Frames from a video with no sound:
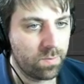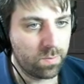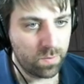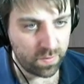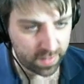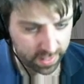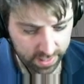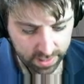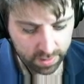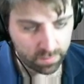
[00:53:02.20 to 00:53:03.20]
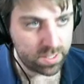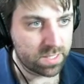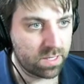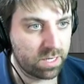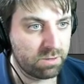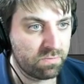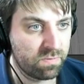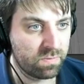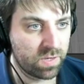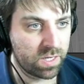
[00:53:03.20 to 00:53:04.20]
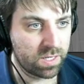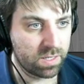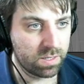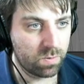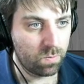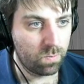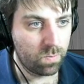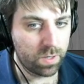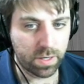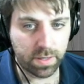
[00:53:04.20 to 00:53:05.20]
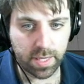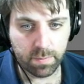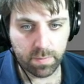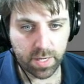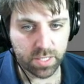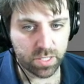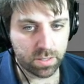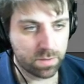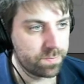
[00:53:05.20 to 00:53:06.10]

Moving in and we're just going to going to work that magic.